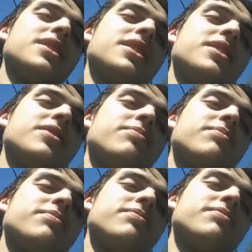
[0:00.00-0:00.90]

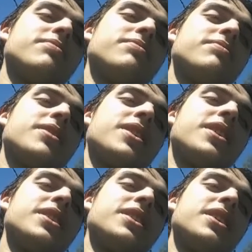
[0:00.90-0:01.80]

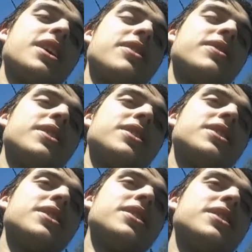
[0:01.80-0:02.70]
Haunt the cabin and
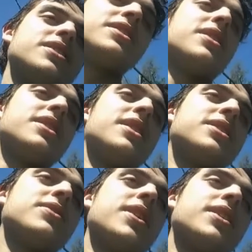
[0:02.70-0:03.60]
shit, and he
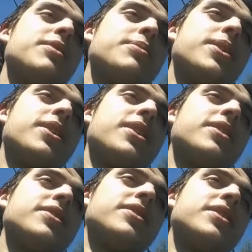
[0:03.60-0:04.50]
has to fight them
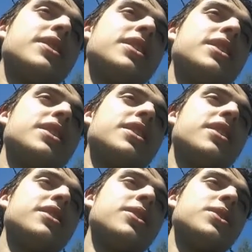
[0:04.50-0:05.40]
off.
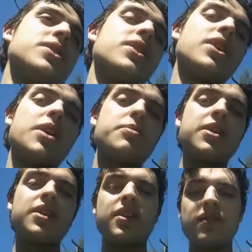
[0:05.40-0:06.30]
It's also a
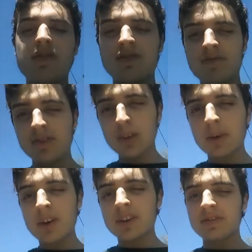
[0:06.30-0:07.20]
comedy and
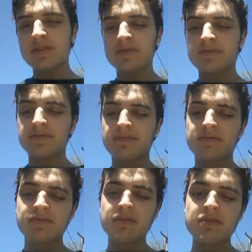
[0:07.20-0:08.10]
so on.
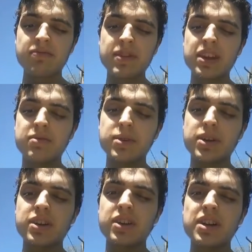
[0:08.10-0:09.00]

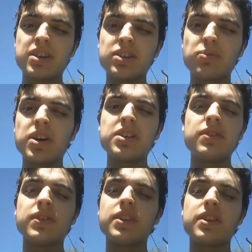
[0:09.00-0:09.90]
But yeah, just watch
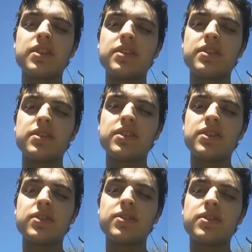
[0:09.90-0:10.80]
Evil Dead 2.
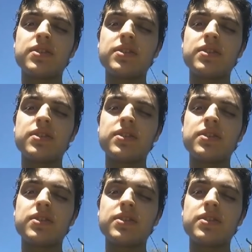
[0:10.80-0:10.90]
You